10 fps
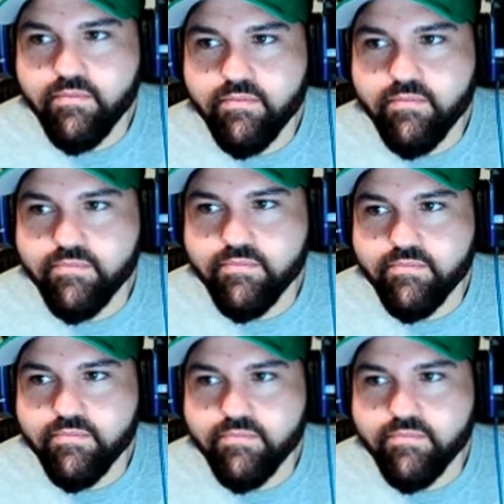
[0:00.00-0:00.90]

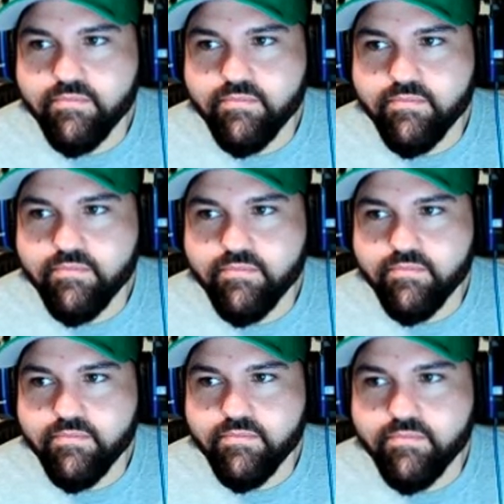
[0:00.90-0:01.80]

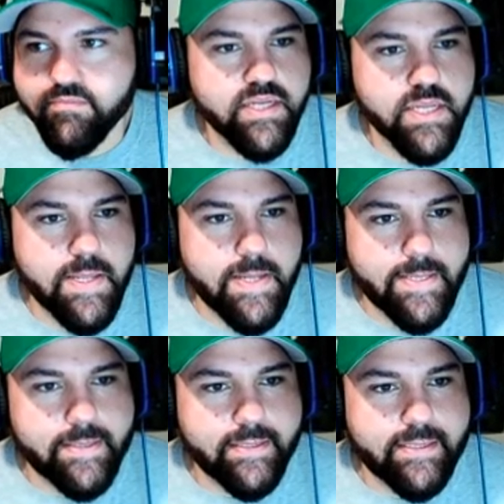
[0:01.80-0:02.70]

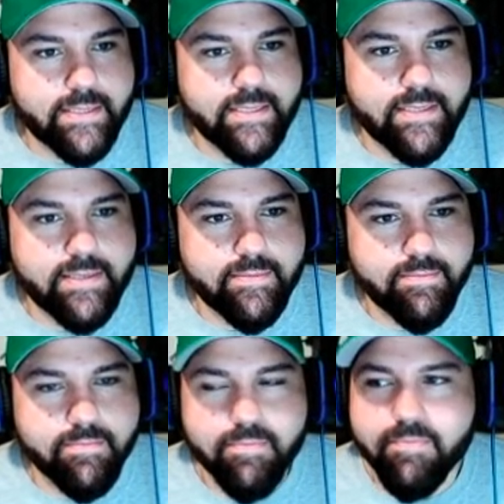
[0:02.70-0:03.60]

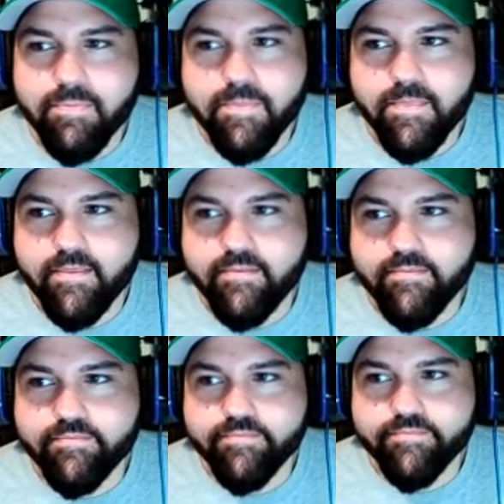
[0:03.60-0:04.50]

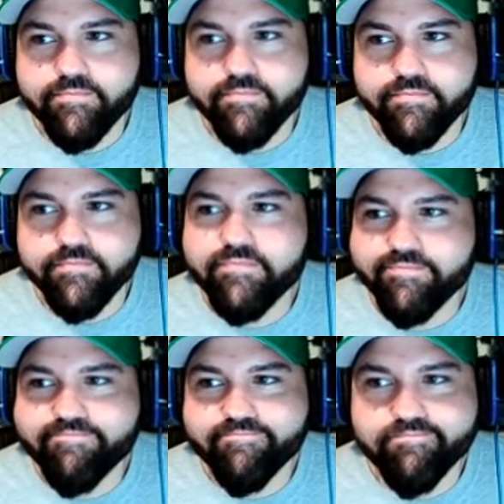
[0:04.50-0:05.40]

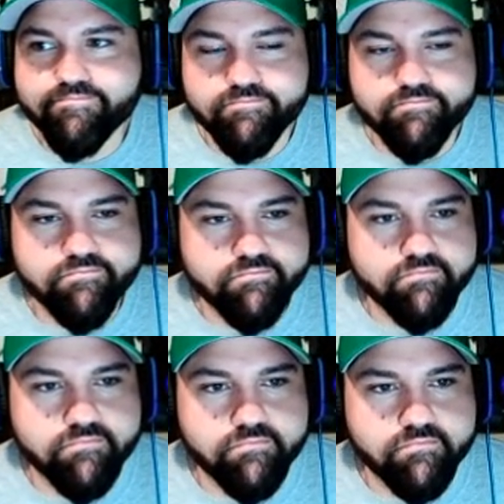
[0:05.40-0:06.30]
No words are spoken by the person on screen.